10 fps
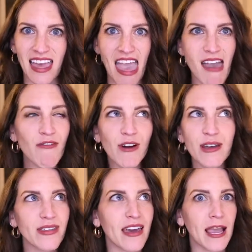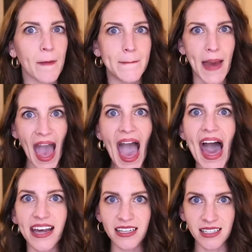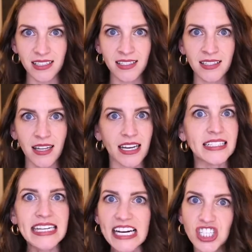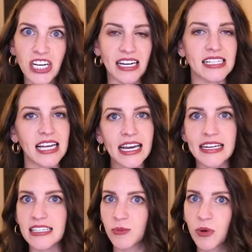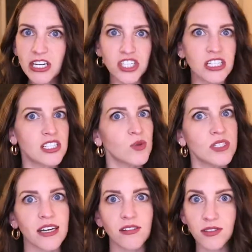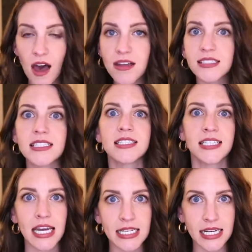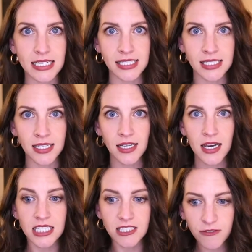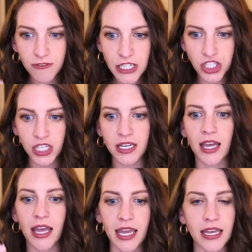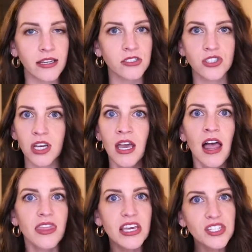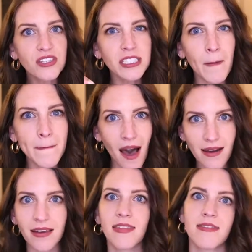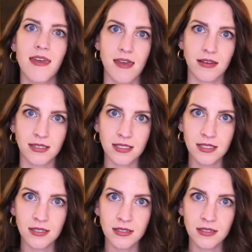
Everything bad, like addiction, anxiety, depression, suicidal thoughts, sickness, division, hate, these are demonic things.